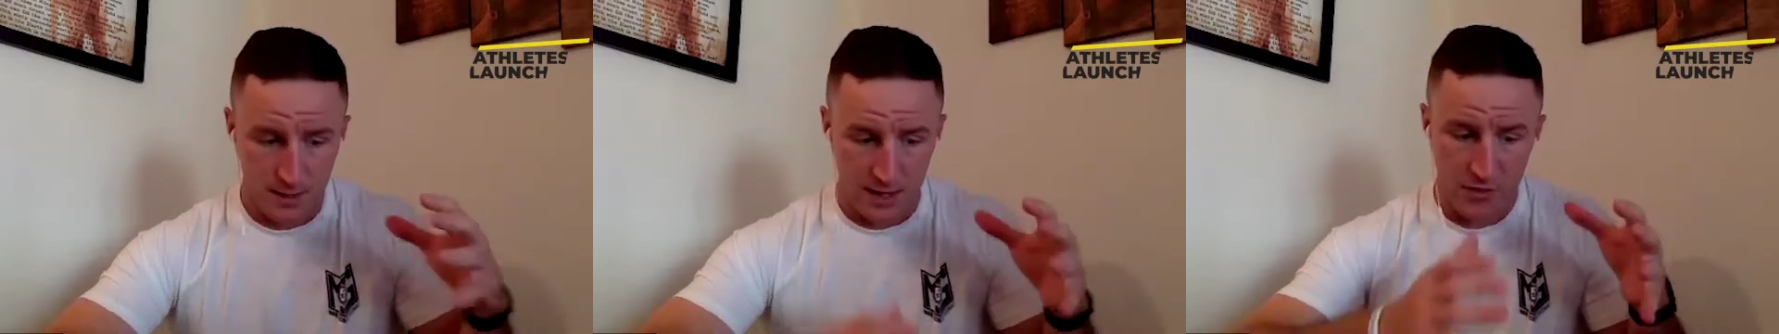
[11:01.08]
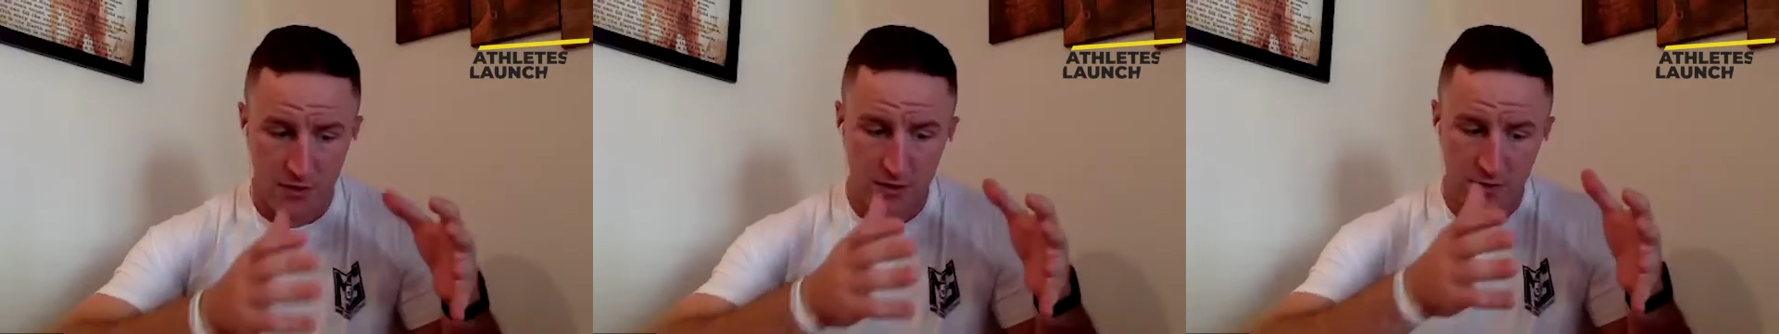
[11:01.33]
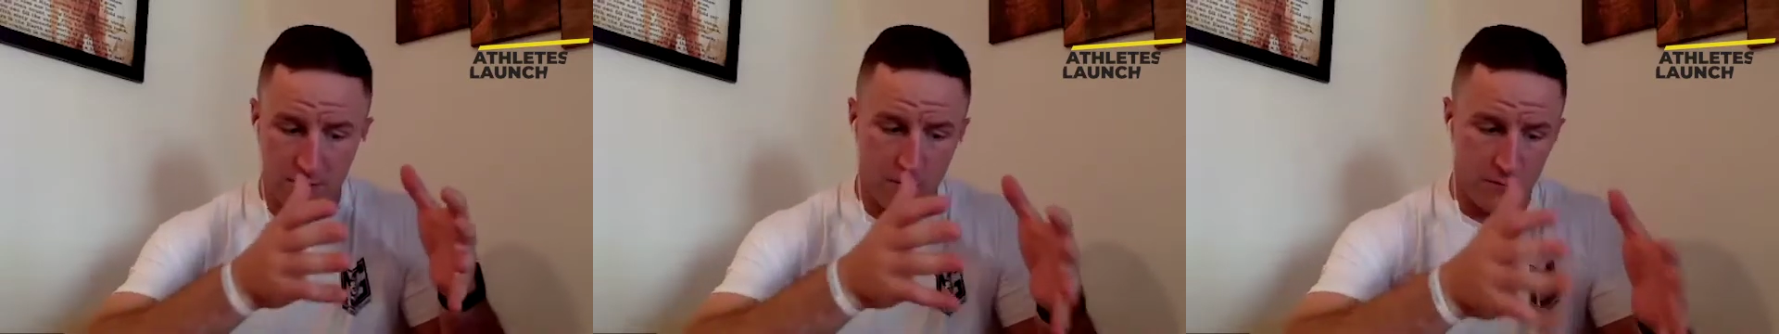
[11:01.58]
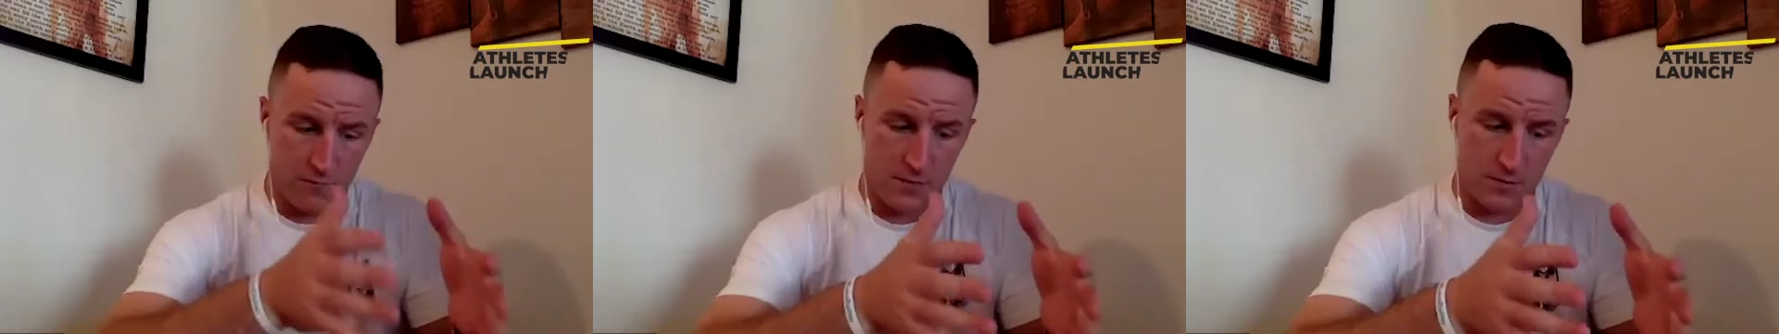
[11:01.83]
I thought the
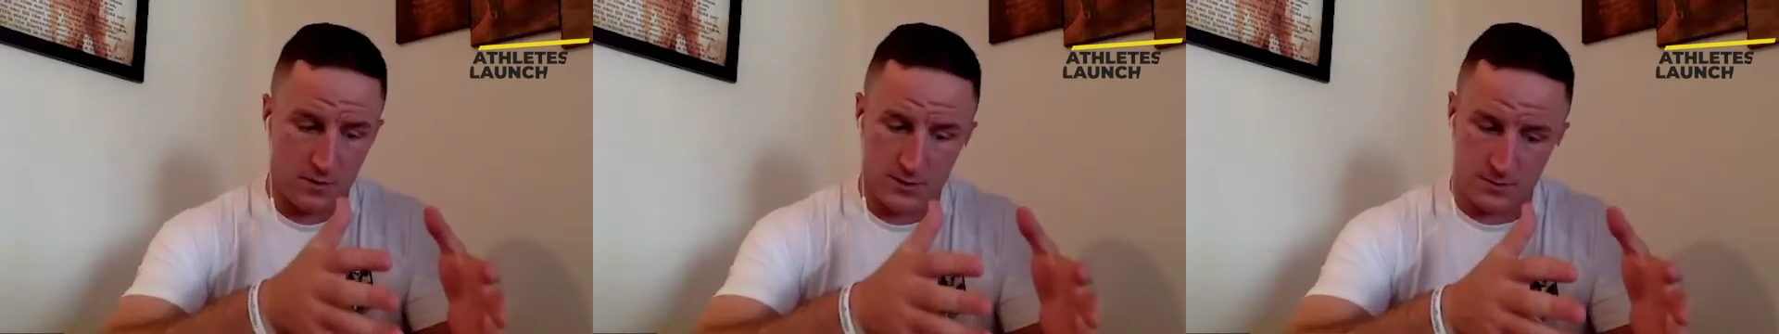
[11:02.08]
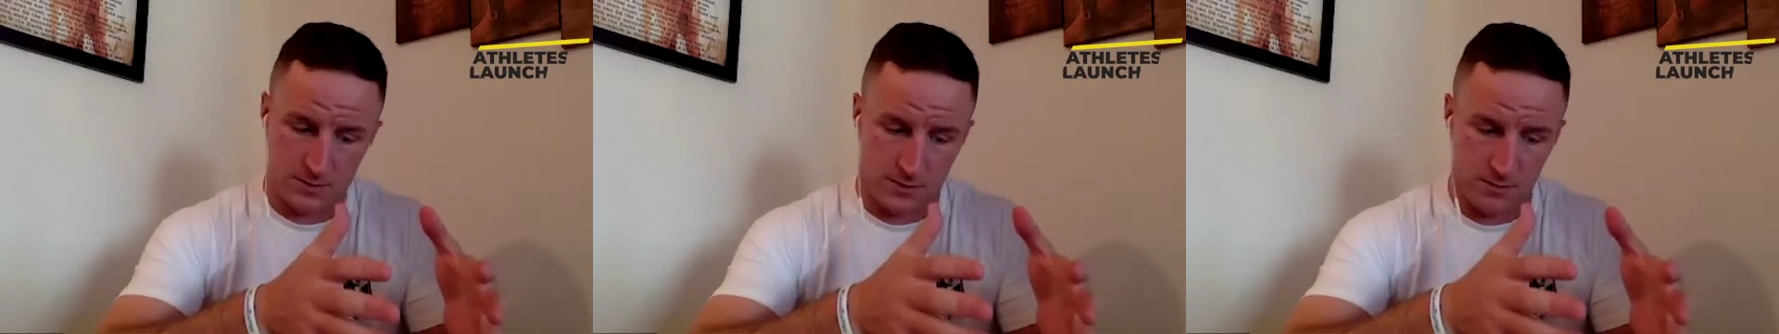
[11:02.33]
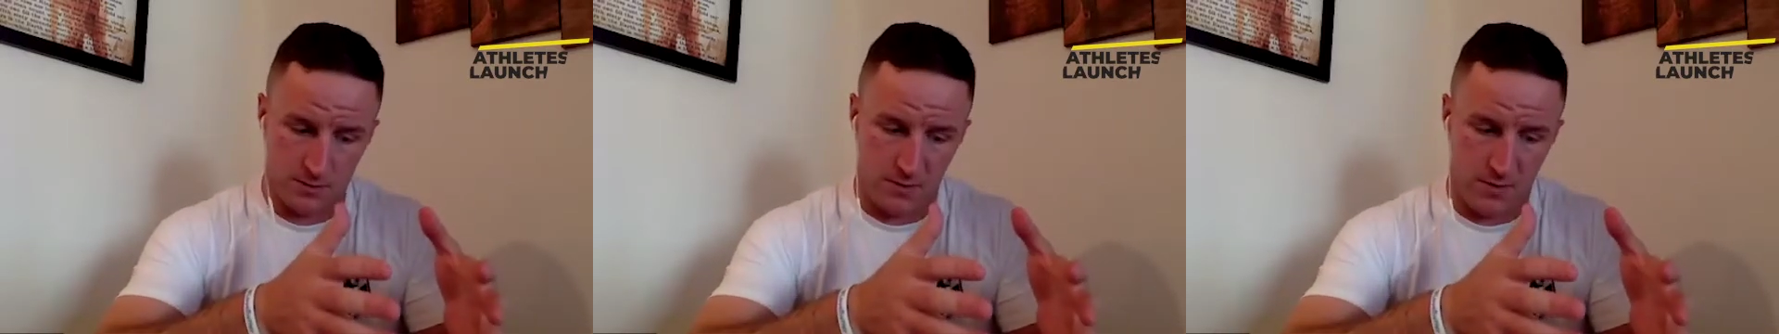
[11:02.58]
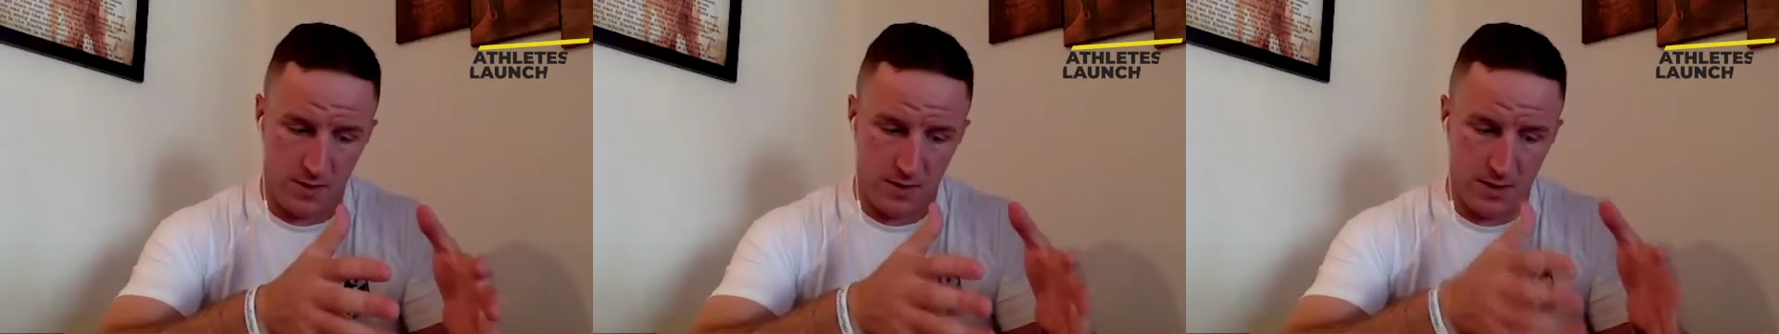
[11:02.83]
whole focus was going to
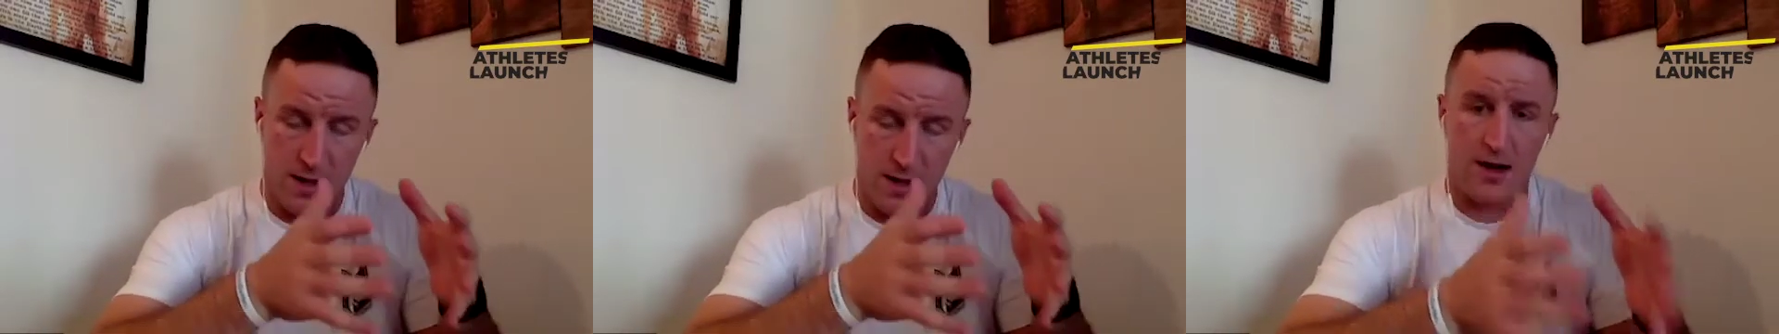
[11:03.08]
be